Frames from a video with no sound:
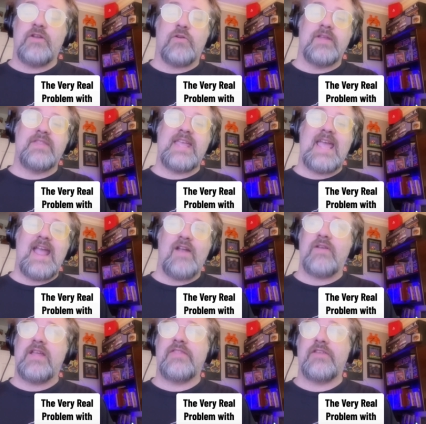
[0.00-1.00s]
or in the
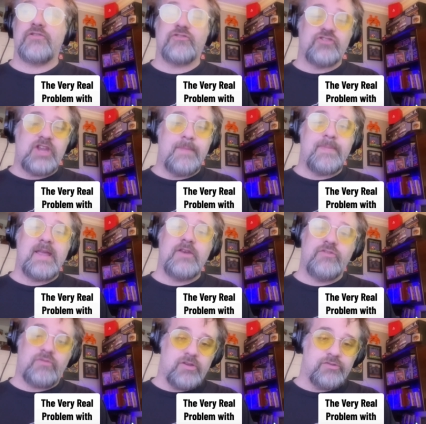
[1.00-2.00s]
area that are cheap
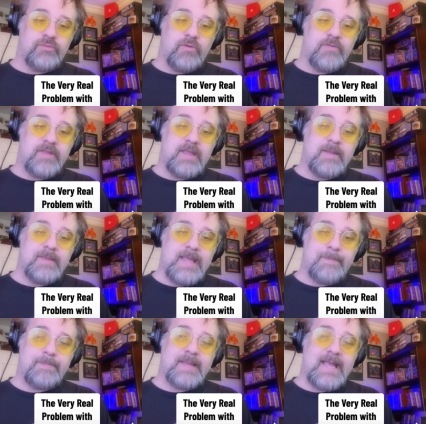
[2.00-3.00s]
and trustworthy.
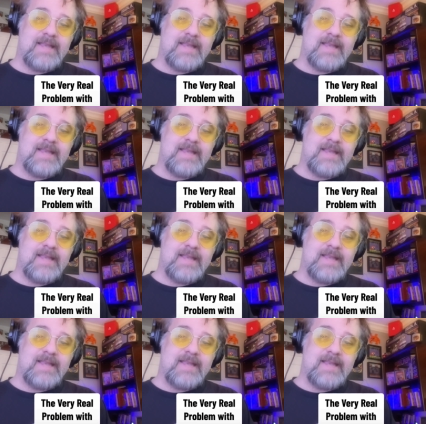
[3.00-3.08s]
Yep, I